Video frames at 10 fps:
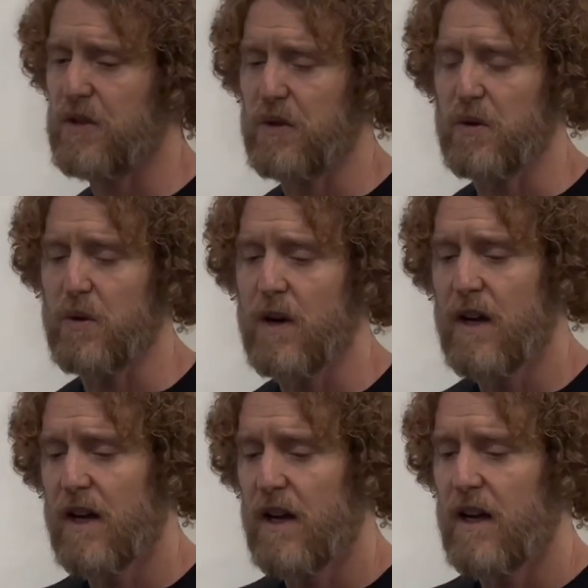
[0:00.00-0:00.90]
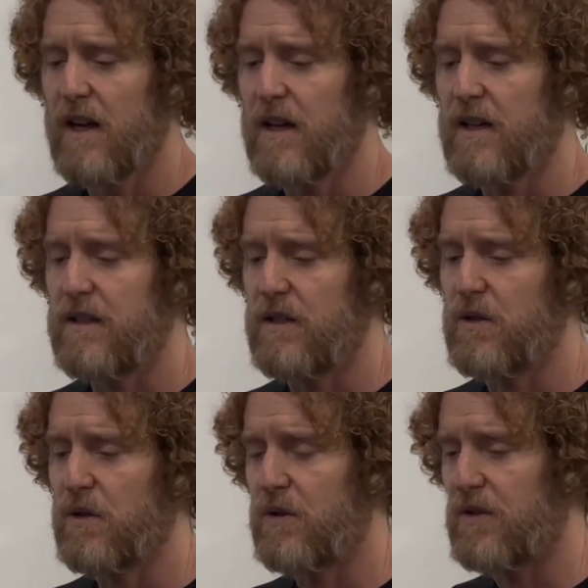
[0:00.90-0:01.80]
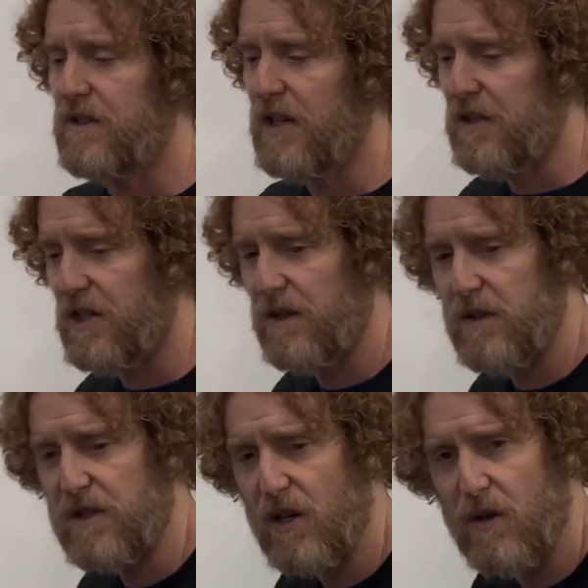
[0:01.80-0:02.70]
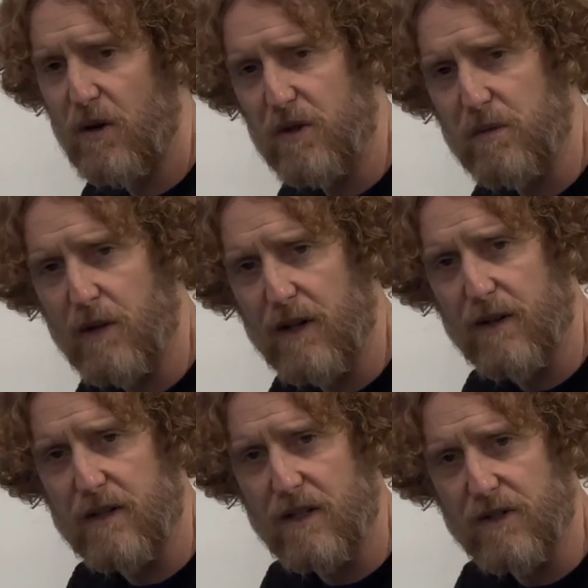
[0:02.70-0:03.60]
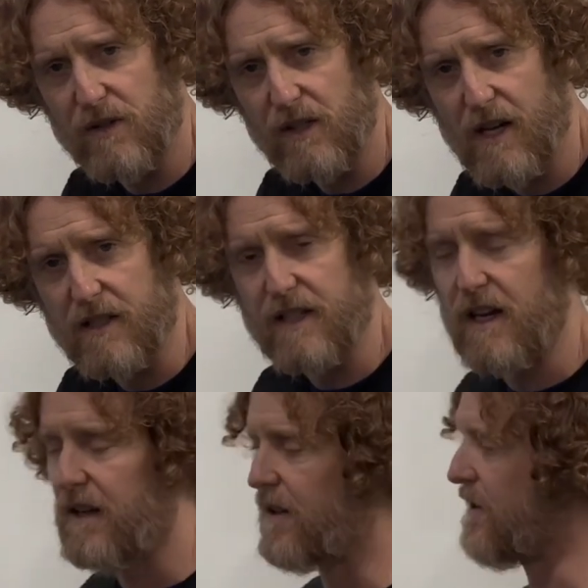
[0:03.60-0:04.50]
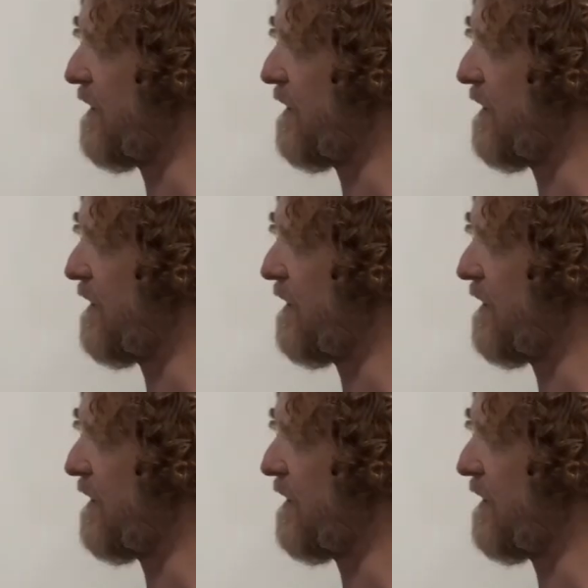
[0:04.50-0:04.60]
to use touching their toes while their knees are locked out as a